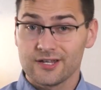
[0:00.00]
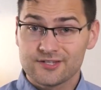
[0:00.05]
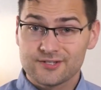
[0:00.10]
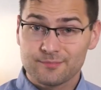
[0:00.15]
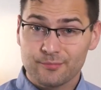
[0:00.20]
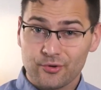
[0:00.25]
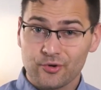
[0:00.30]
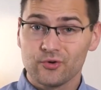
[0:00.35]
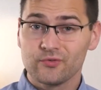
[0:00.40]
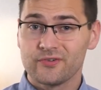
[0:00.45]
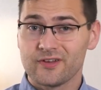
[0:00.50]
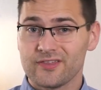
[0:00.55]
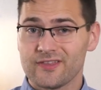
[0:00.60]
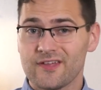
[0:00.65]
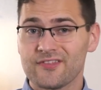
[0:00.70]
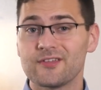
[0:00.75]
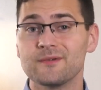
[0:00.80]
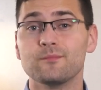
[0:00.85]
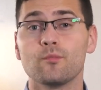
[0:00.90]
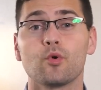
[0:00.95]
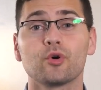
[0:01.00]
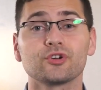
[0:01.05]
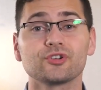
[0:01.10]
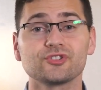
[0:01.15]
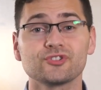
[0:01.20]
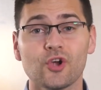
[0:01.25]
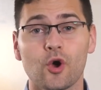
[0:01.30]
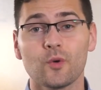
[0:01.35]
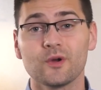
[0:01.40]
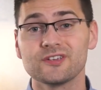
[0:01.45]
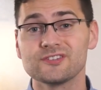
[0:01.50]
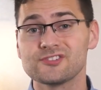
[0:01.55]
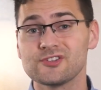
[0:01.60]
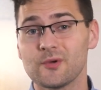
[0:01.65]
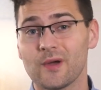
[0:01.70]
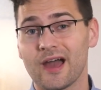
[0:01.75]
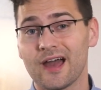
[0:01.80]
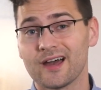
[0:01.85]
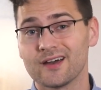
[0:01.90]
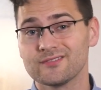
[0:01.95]
It's proven that the more showings
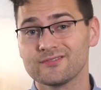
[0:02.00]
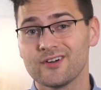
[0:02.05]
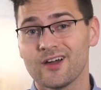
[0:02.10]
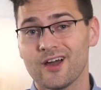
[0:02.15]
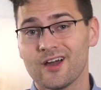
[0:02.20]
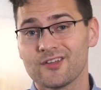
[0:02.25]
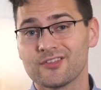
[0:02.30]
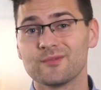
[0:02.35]
you have,